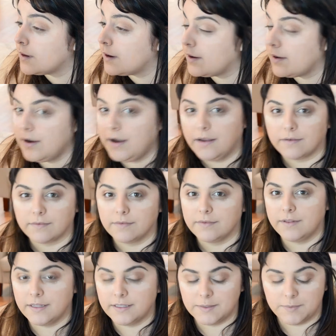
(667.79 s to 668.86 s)
All right,
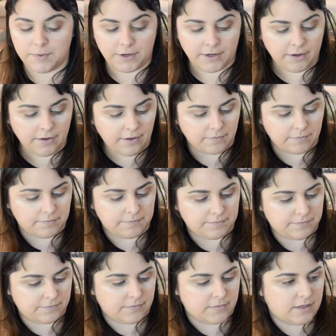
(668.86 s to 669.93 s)
that's pretty good.
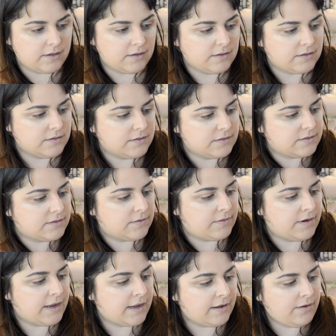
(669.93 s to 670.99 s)
So
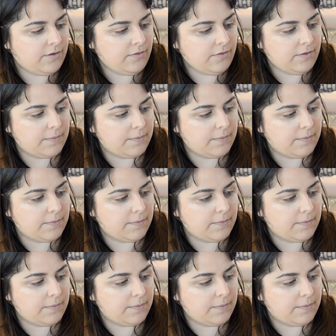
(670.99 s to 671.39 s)
now